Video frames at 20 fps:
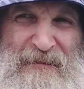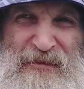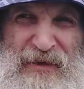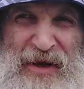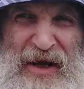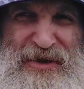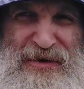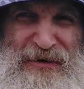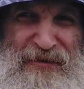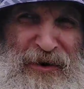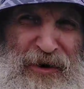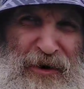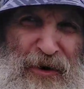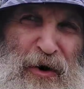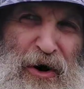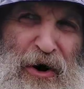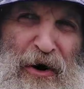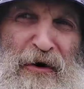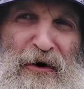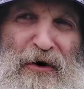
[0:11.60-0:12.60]
It's a
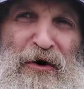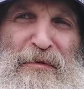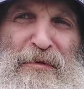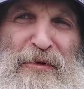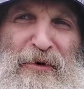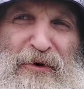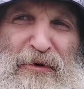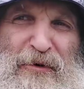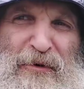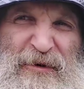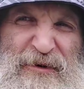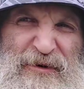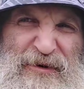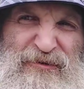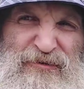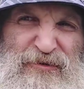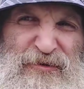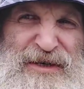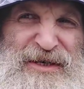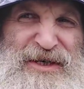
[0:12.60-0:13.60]
real horrible,
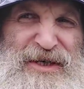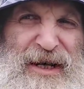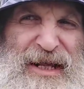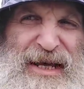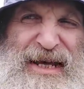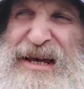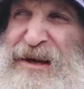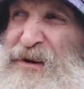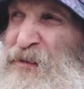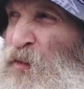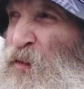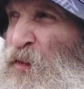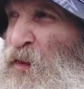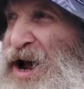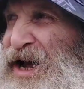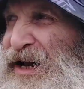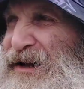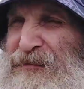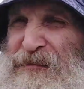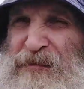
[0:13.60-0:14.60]
drizzly,
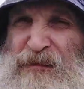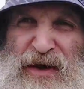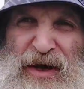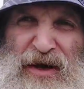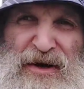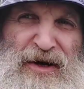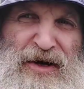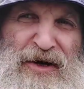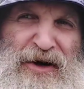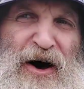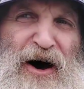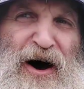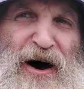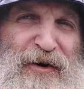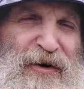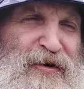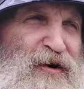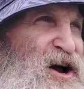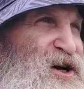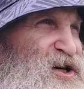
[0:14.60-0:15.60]
wet, car
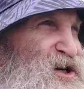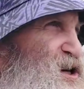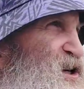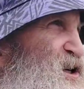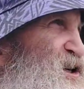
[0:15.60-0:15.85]
crashy